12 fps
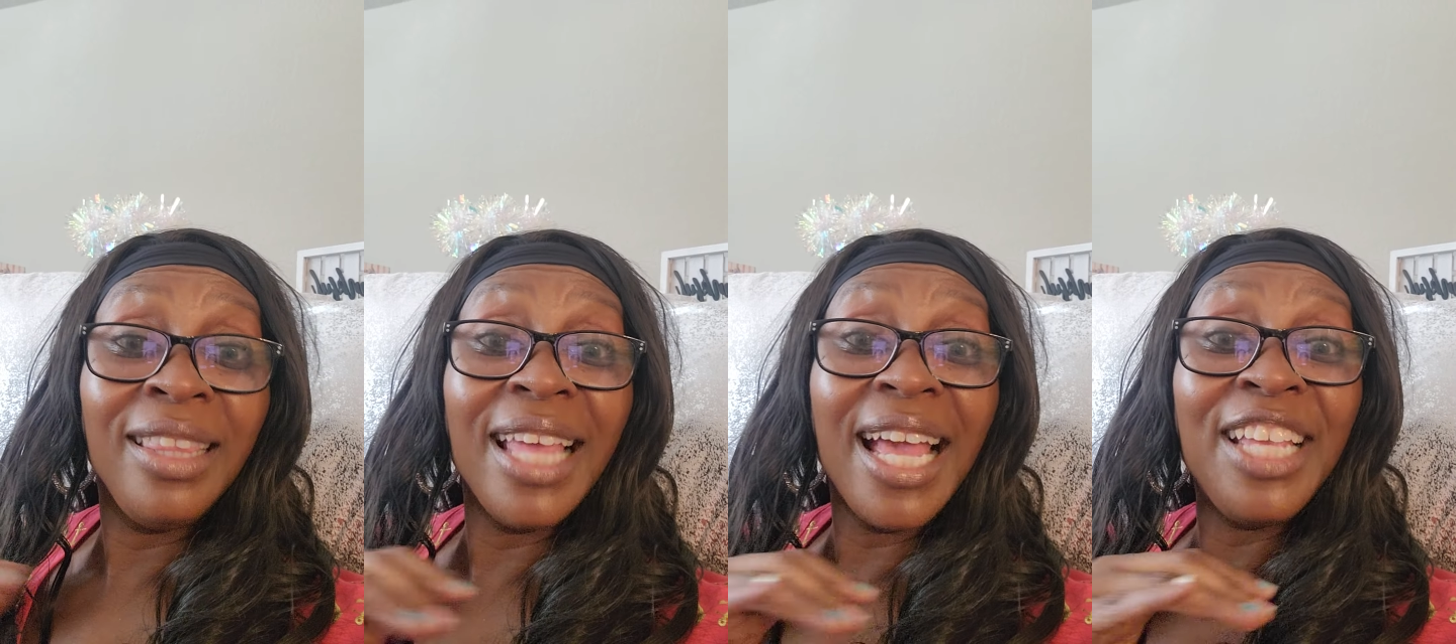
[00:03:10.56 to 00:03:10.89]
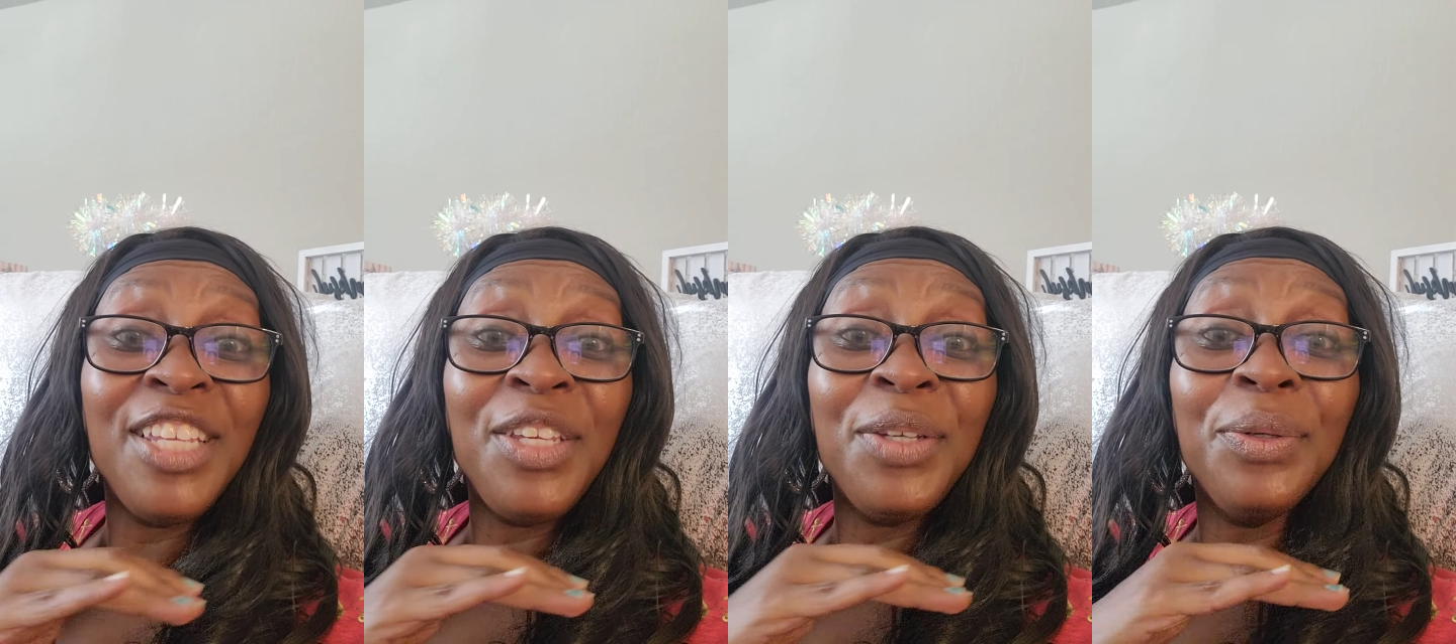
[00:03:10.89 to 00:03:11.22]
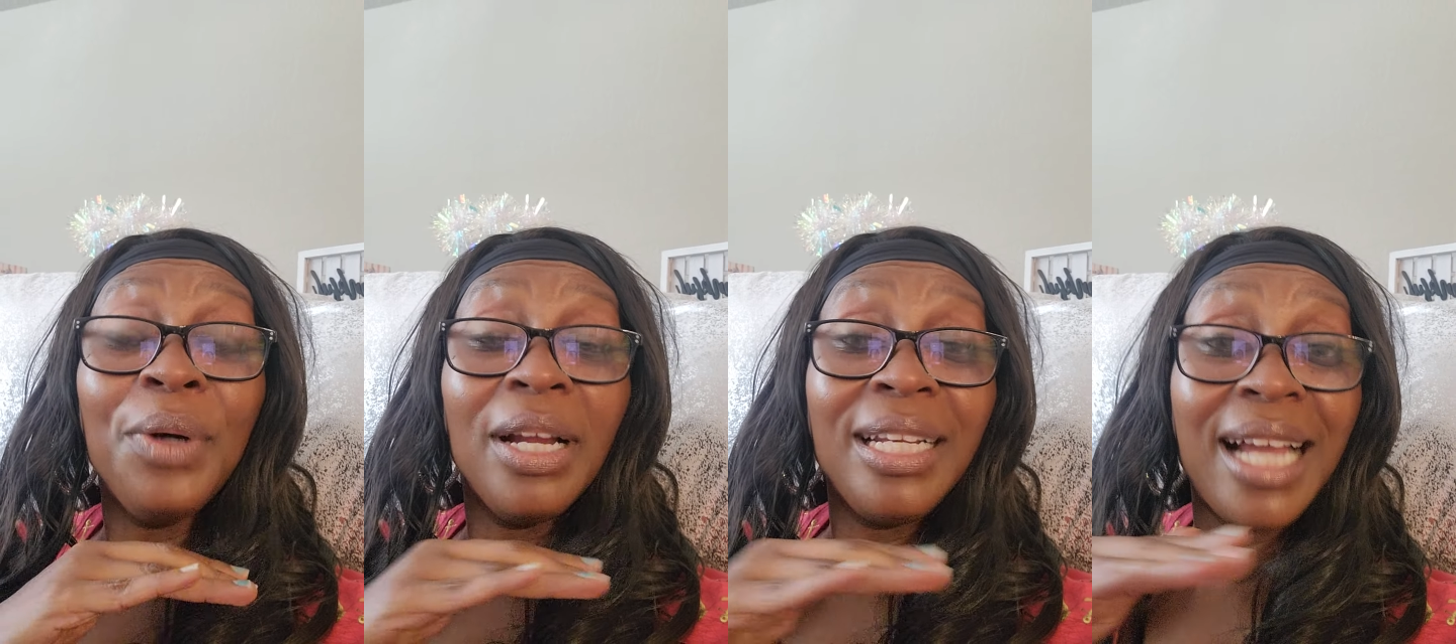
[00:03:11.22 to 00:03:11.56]
that
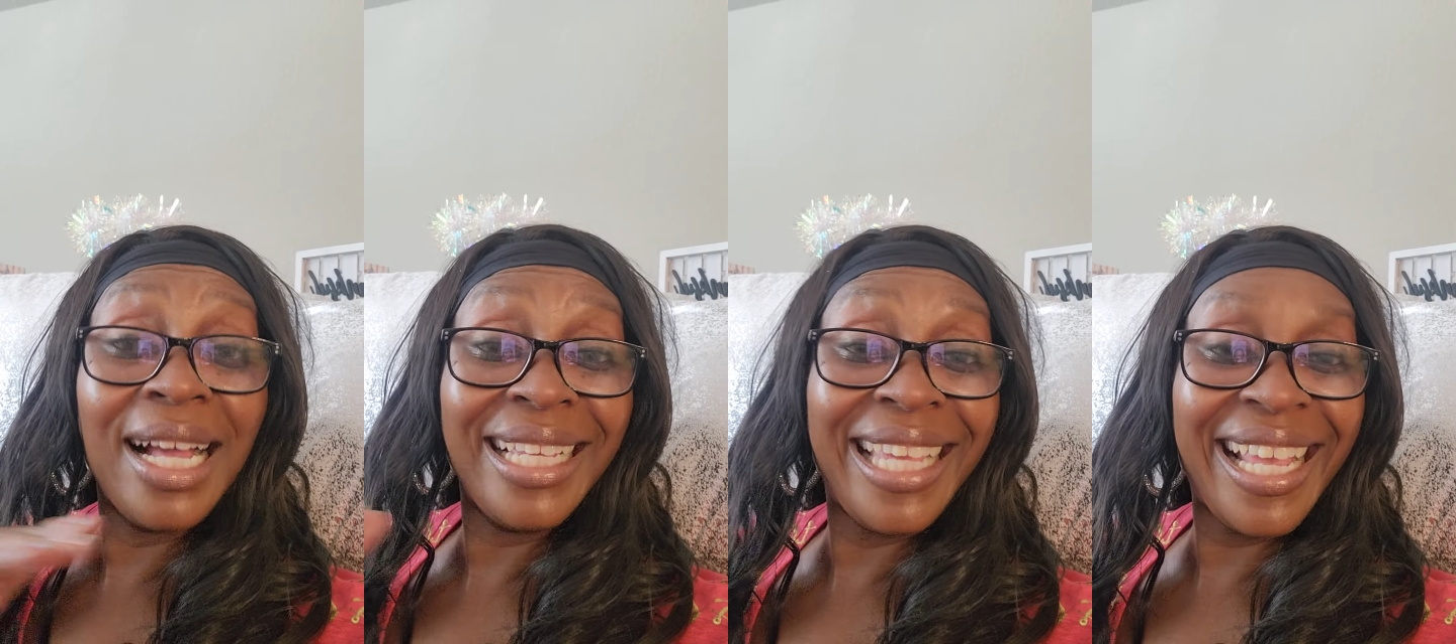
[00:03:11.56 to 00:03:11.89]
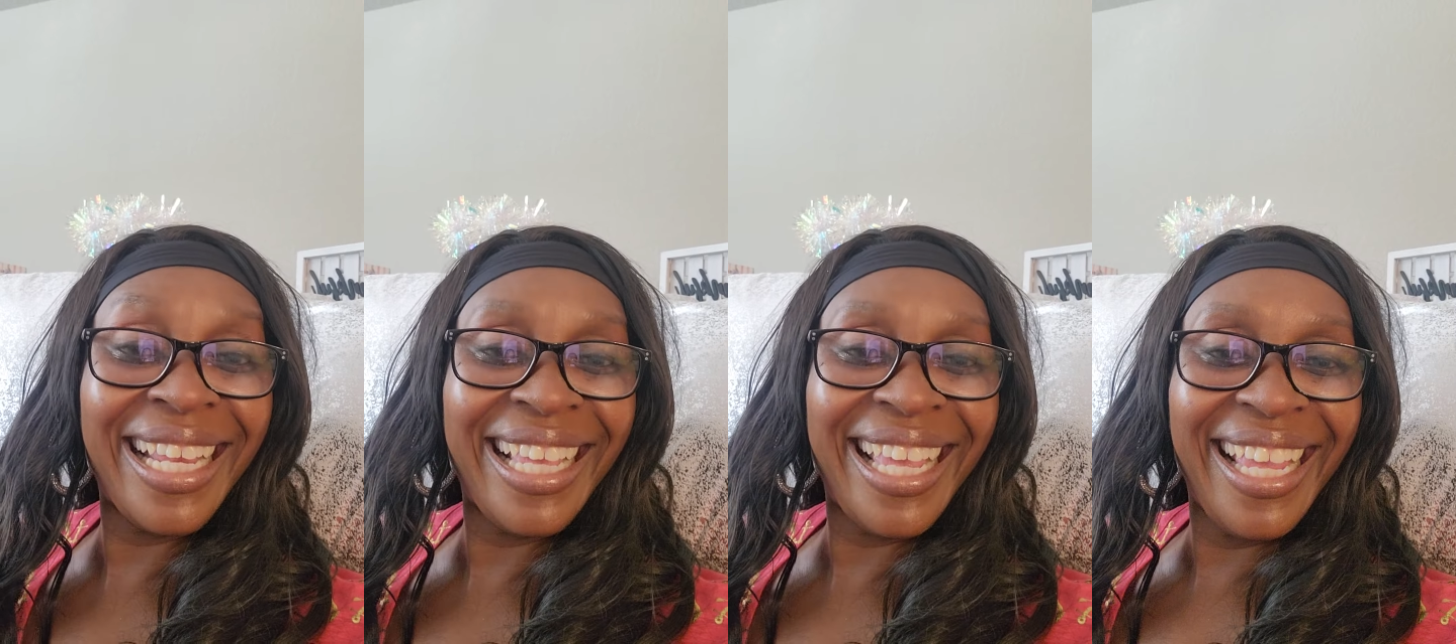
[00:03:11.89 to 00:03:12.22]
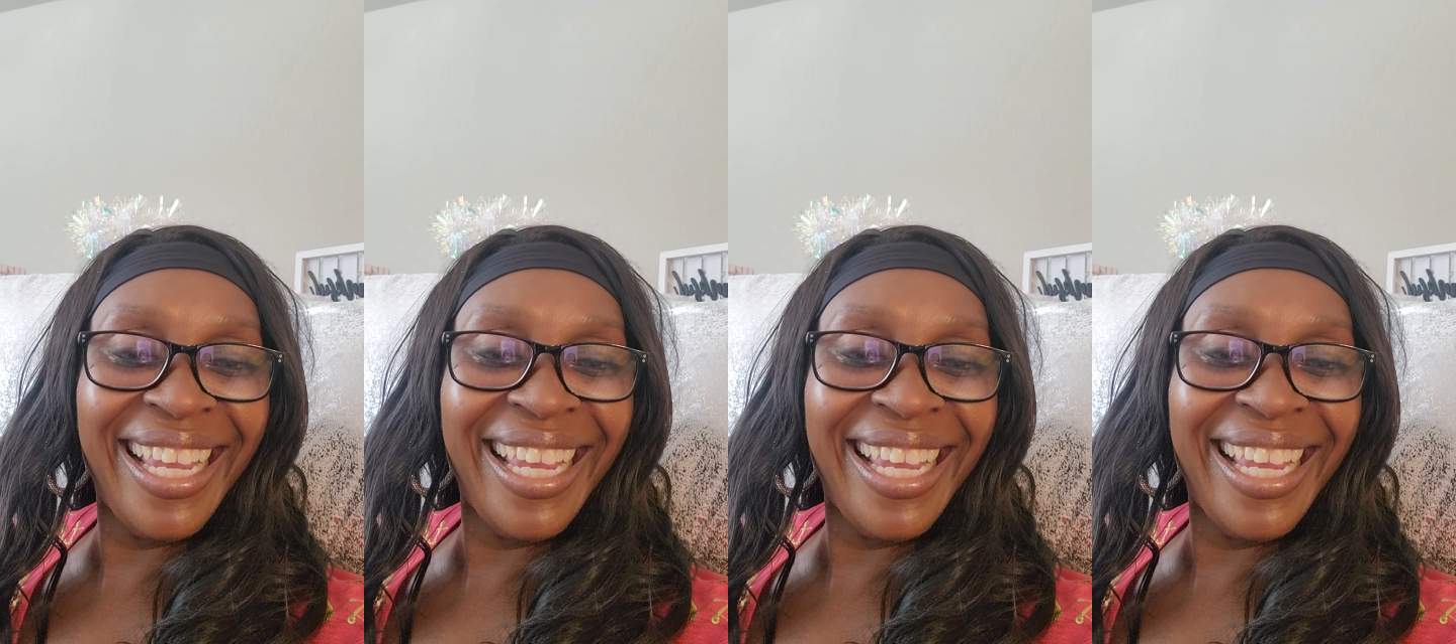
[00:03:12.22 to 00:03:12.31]
you are not getting